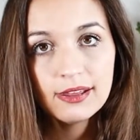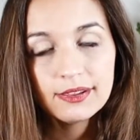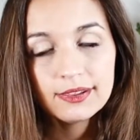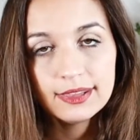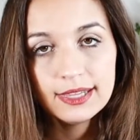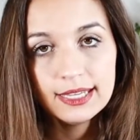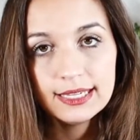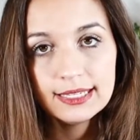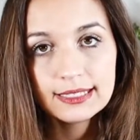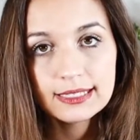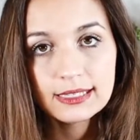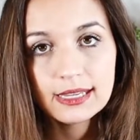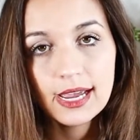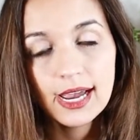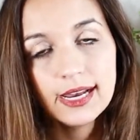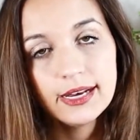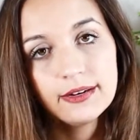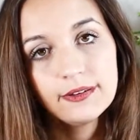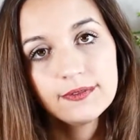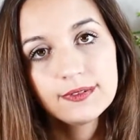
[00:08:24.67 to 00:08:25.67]
this
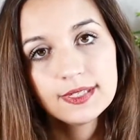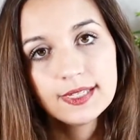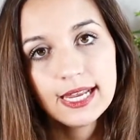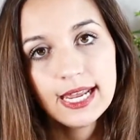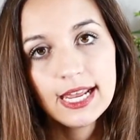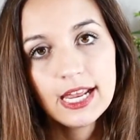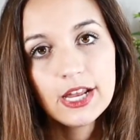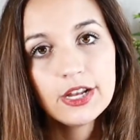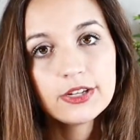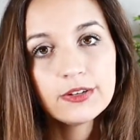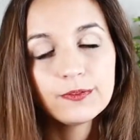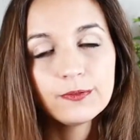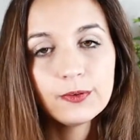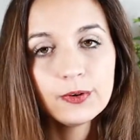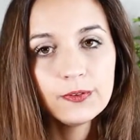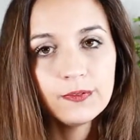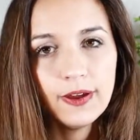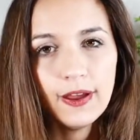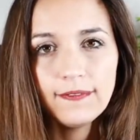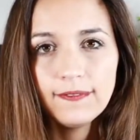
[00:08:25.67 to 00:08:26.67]
kind of stage of
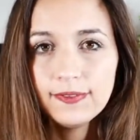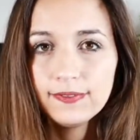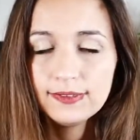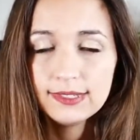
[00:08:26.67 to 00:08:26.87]
$4,000,